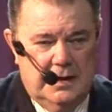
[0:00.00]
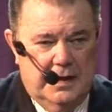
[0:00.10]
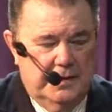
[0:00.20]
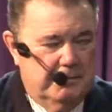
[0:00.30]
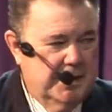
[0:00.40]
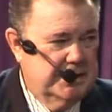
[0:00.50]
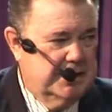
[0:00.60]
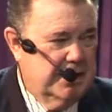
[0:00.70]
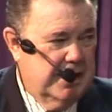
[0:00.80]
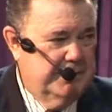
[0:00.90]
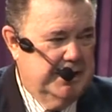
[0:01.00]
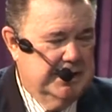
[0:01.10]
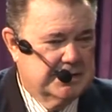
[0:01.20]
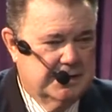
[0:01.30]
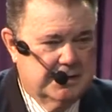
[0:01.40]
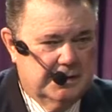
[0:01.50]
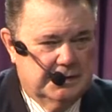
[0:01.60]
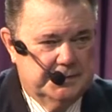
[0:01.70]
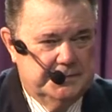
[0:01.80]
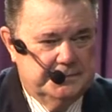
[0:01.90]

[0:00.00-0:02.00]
And the blood cannot be disannulled.